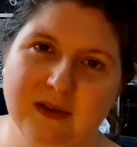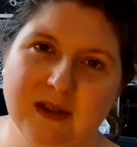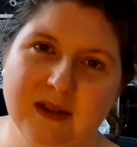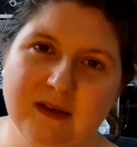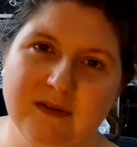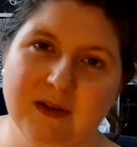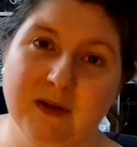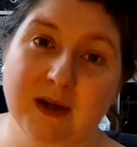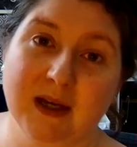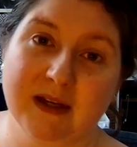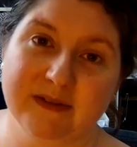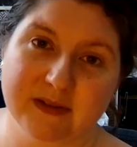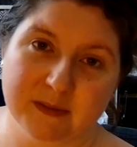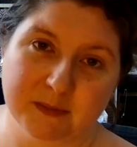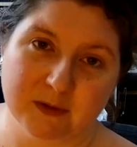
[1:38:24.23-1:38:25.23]
if you
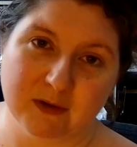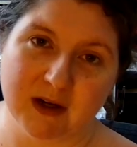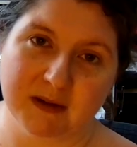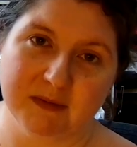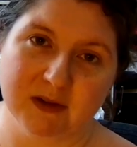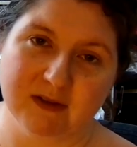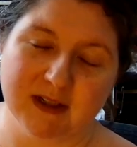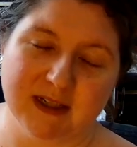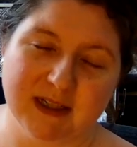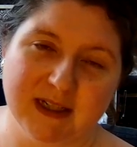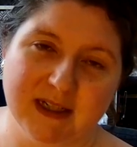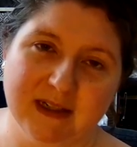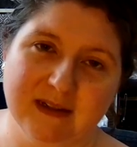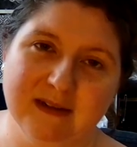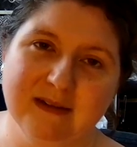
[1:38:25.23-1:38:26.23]
have subscribed already.